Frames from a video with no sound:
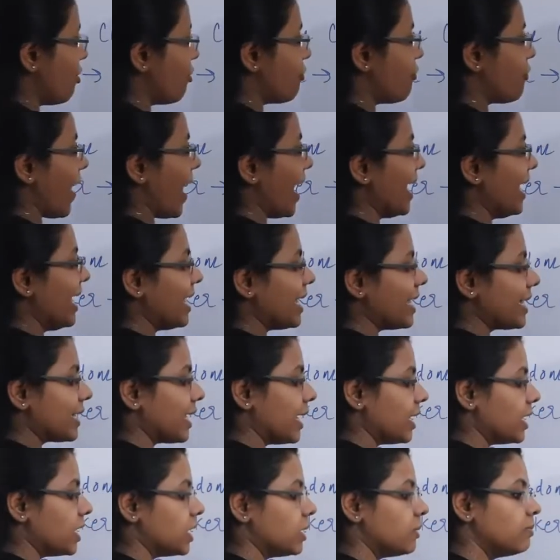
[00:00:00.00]
Phi
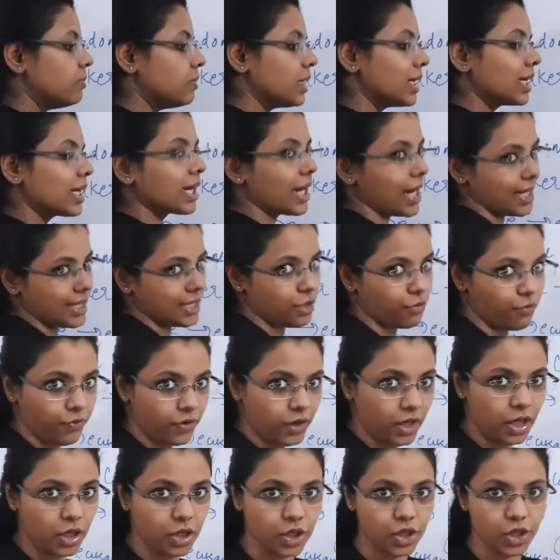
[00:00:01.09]
Kingdom
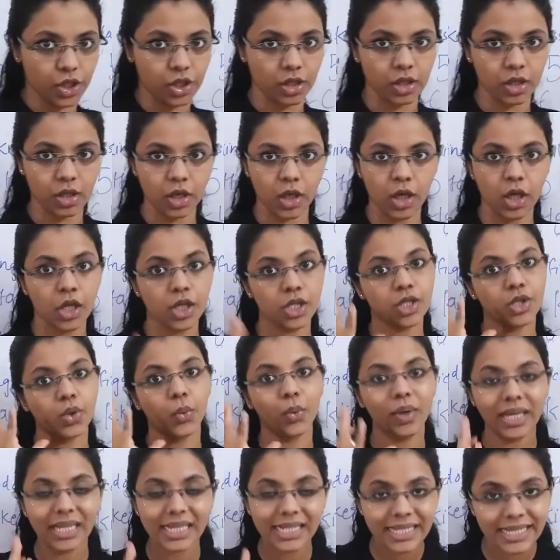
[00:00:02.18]
Classification. So
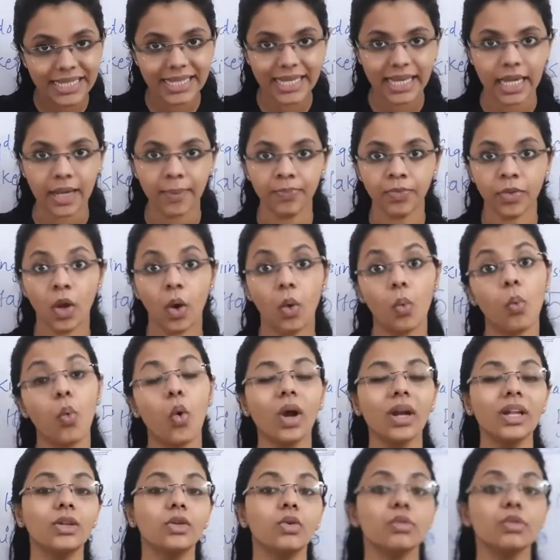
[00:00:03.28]
we'll see
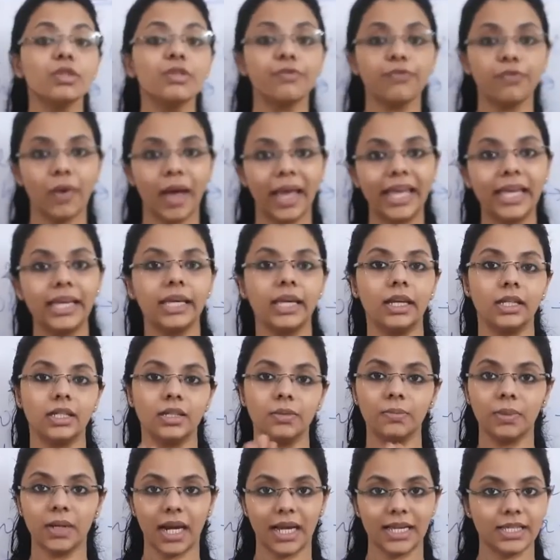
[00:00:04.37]
what those Phi
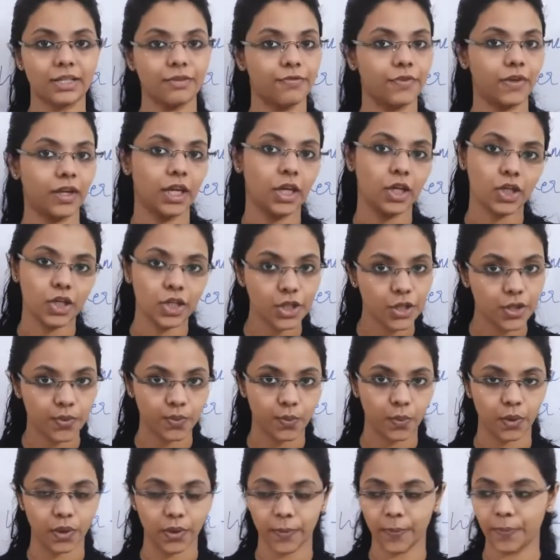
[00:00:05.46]
Kingdom classifications
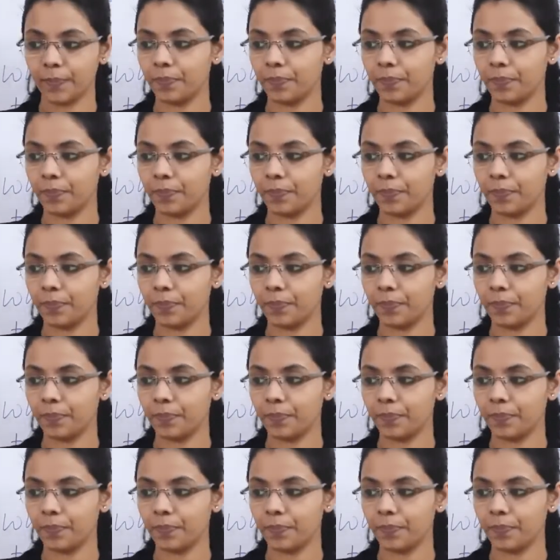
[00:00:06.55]
were.